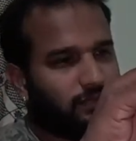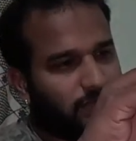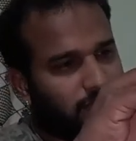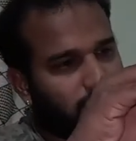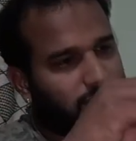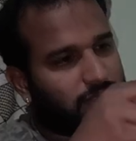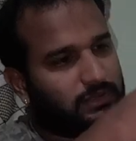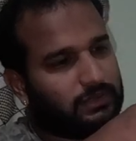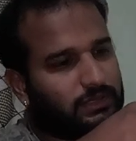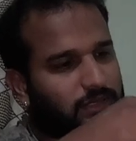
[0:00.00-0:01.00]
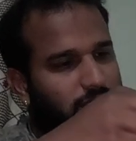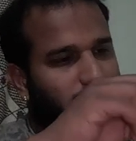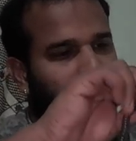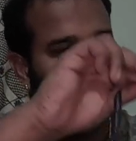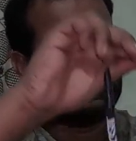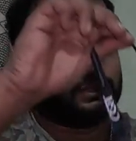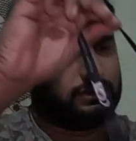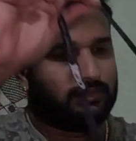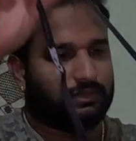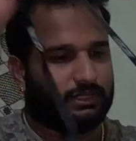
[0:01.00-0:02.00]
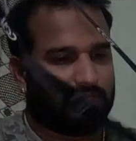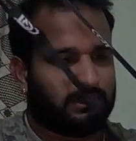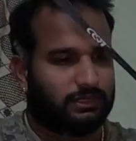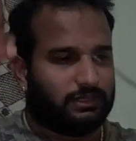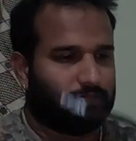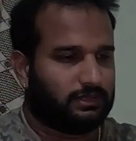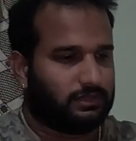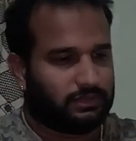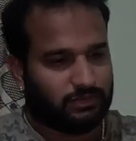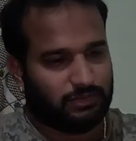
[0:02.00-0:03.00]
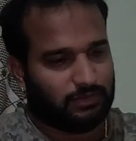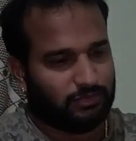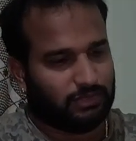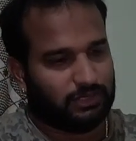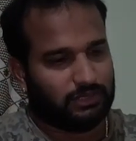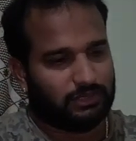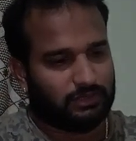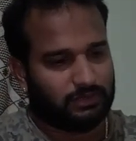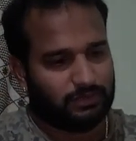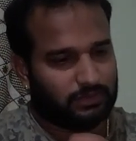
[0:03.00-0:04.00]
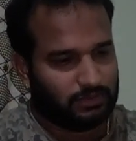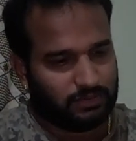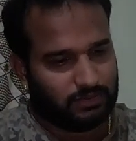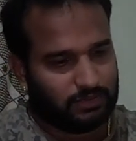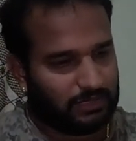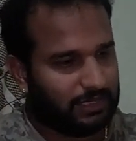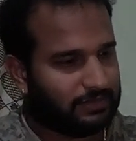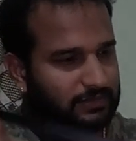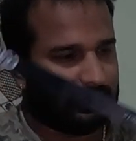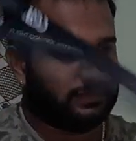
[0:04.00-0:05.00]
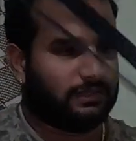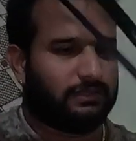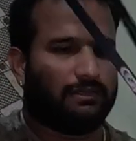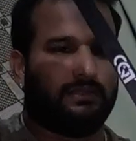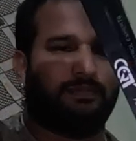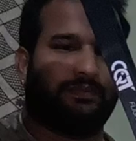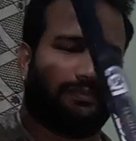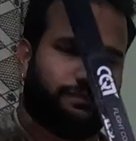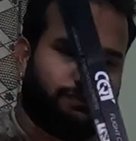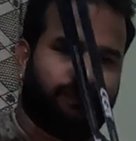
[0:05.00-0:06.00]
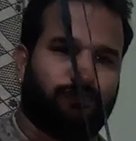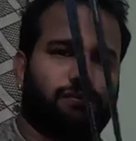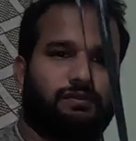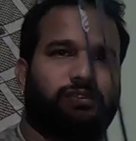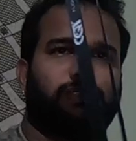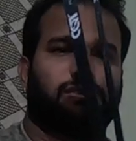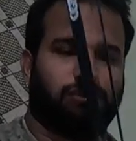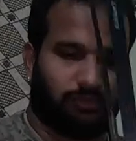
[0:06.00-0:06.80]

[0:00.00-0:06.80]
where is it okay I think it's over here so I'm gonna extend this so